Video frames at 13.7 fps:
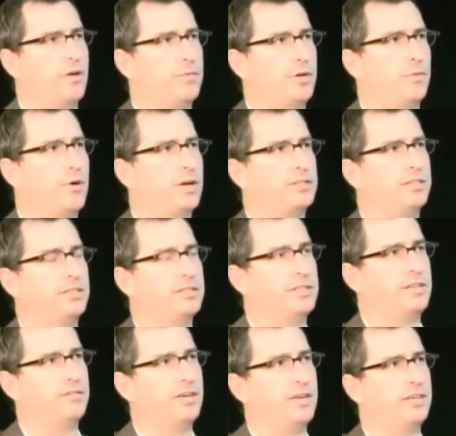home and you're watching these
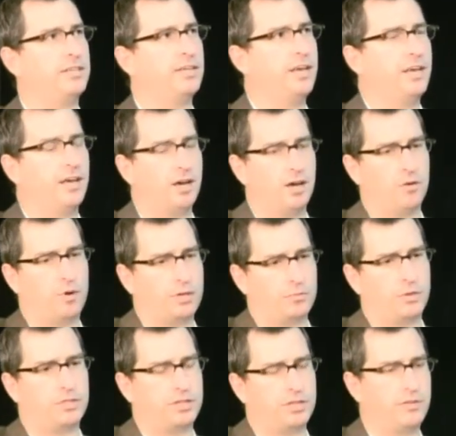
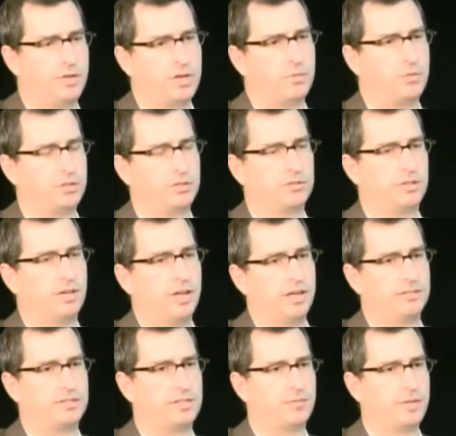watching the TV commercials
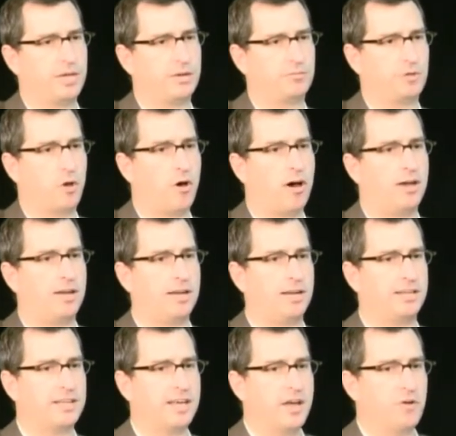and something comes on and it